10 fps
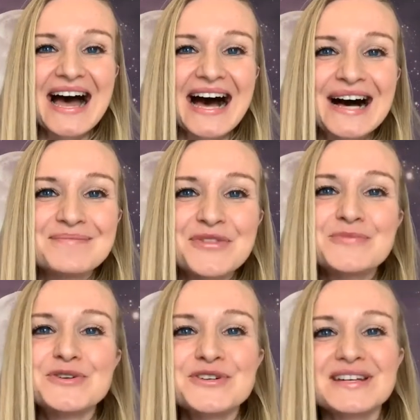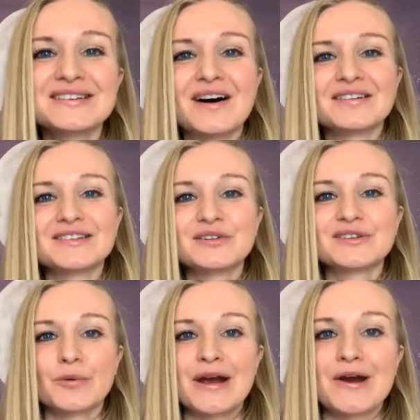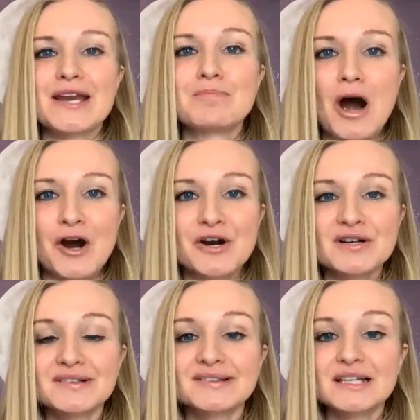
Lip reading: The moon is also squaring Mars